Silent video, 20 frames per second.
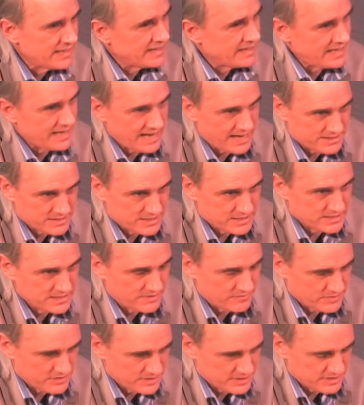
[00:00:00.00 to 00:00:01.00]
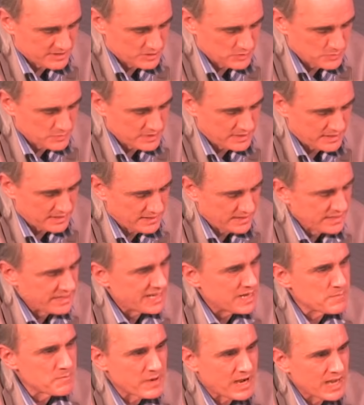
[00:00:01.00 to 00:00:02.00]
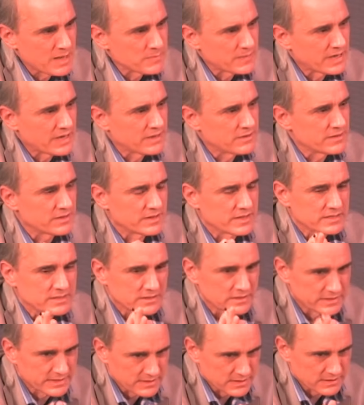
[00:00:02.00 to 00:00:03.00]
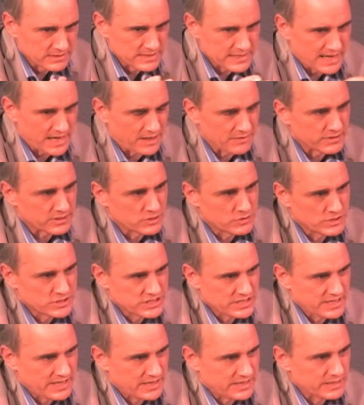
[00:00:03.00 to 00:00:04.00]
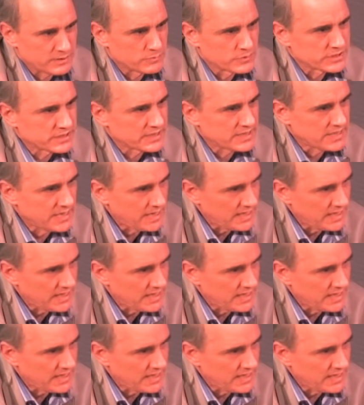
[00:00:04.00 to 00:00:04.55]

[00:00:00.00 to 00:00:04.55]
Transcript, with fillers: It has its differences, but in my mind, there is little doubt that Christianity was